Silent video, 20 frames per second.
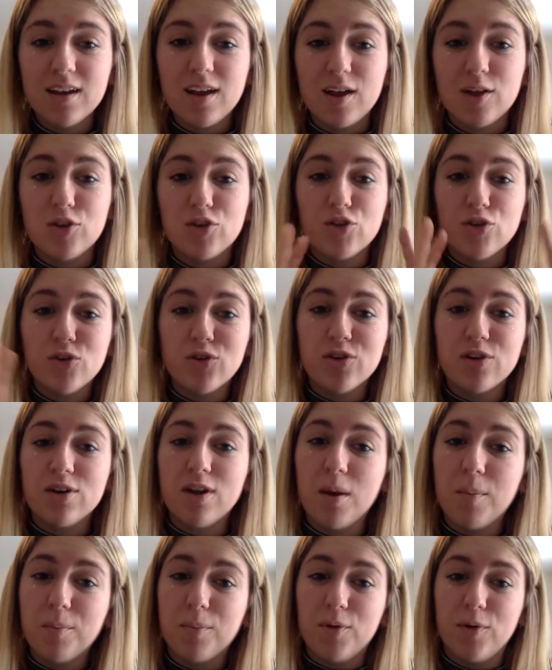a certain
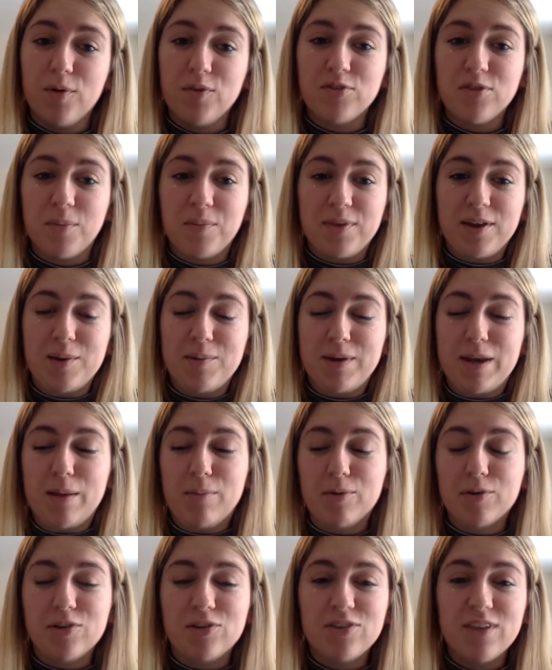number of something and being
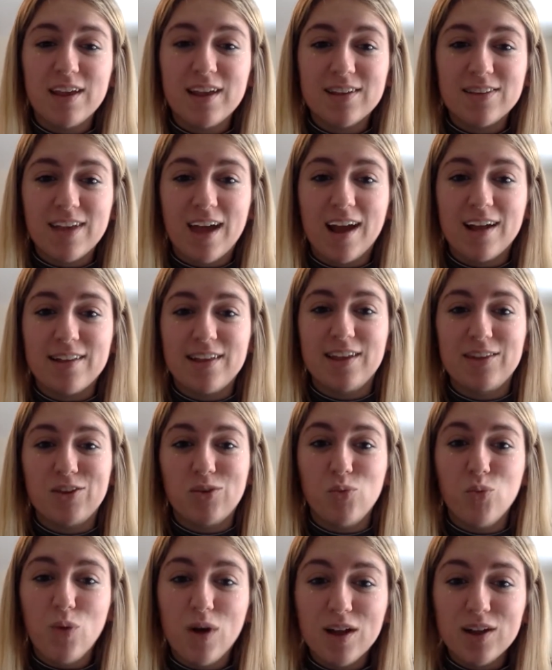able to say exactly is it
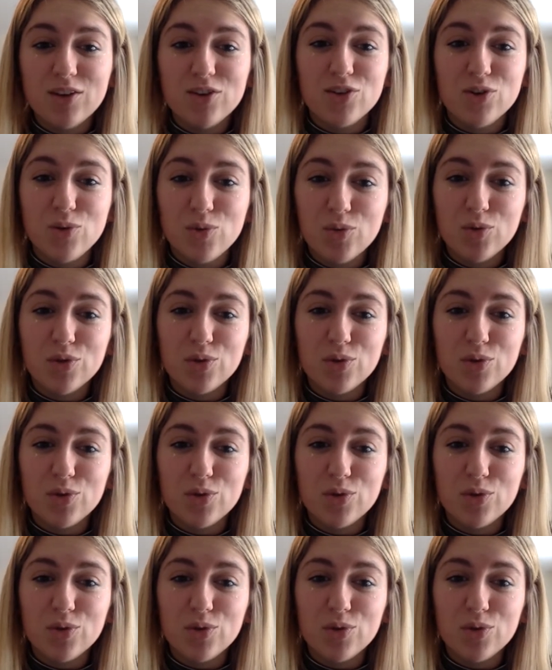one, two,